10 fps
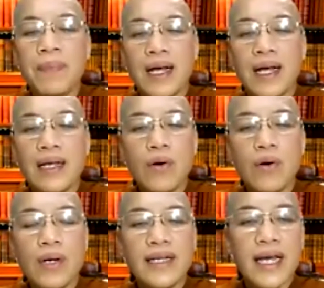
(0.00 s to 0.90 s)
I,
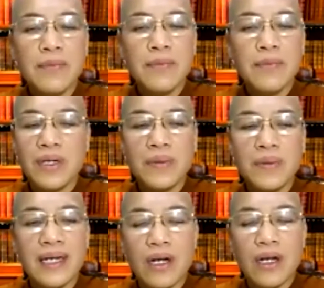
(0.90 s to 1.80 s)
I came to know
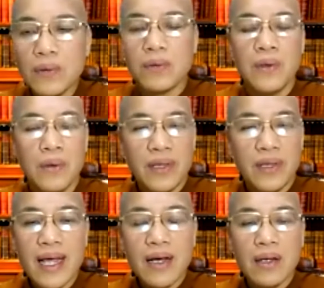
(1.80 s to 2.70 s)
that, oh,
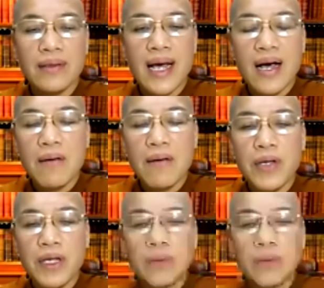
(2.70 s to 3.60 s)
there, there are
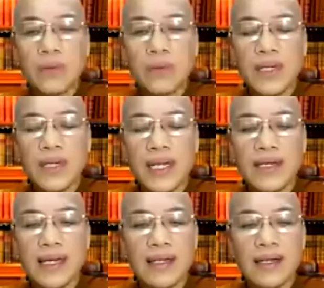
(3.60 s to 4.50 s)
Bhikkhunis
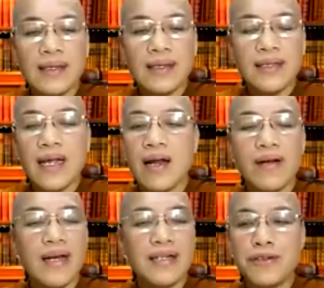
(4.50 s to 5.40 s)
in the
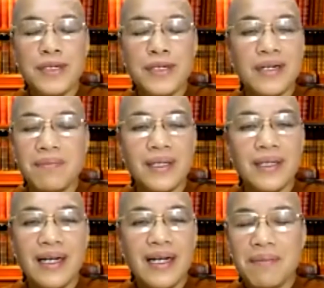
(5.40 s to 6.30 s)
Theravada tradition, but
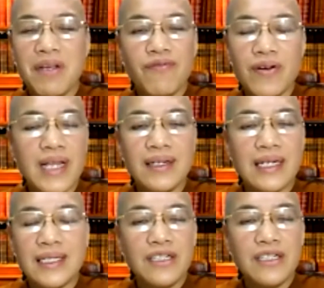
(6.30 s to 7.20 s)
before that,
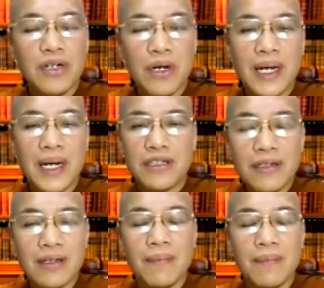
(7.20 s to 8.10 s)
I did not know at
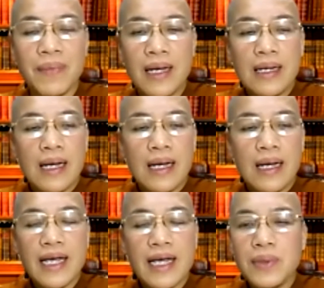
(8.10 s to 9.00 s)
all.
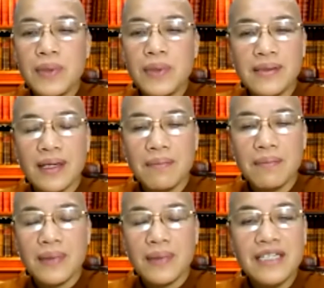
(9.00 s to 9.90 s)
I was
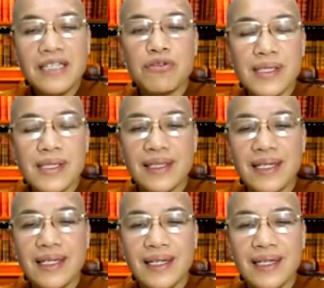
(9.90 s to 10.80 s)

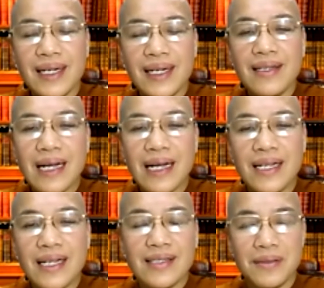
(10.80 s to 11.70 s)
interested in that
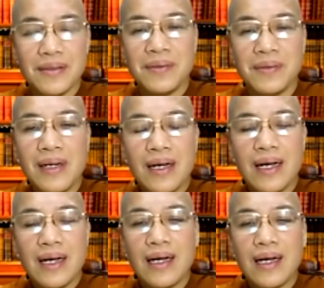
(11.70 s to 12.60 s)
issue,
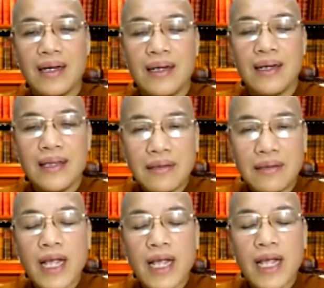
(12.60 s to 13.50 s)
uh, that
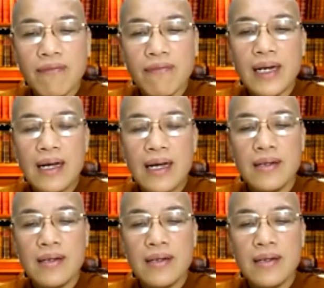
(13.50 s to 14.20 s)
Theravada